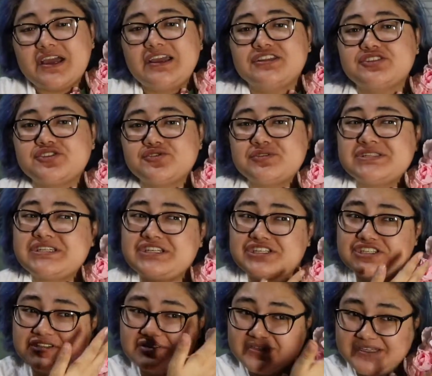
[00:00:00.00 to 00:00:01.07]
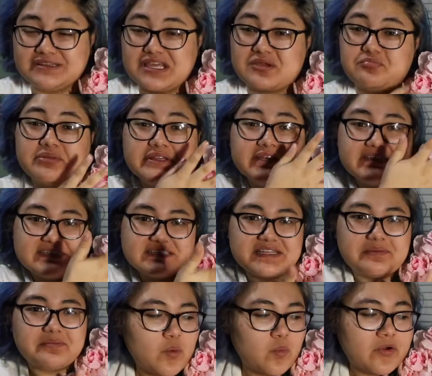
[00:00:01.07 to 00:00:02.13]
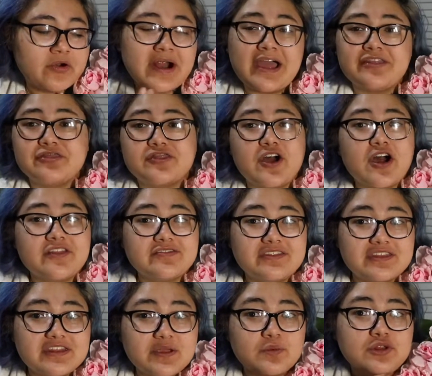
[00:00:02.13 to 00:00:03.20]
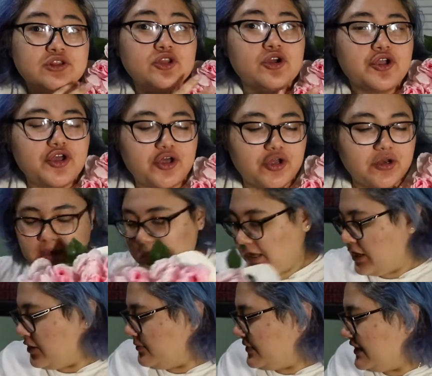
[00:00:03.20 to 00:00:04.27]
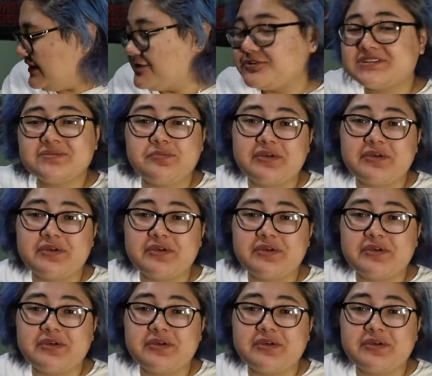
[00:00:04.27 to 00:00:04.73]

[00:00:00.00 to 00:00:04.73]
I strategically like placed them where I thought that they would look good. Here's the